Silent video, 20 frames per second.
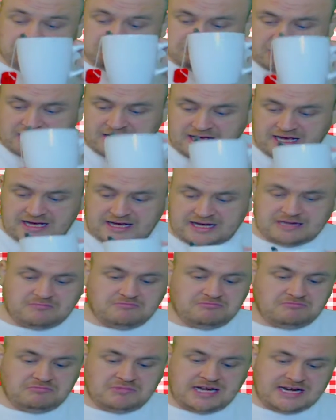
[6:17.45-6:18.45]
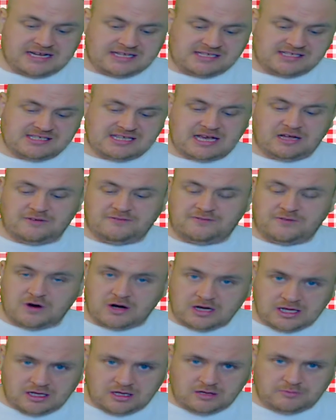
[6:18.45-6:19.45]
buy it, let it settle for a
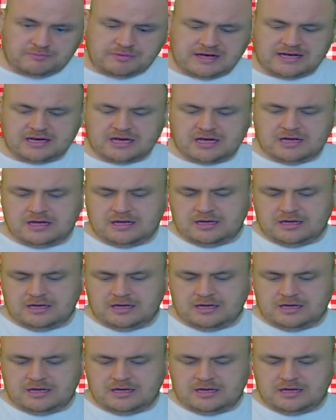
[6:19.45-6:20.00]
little bit.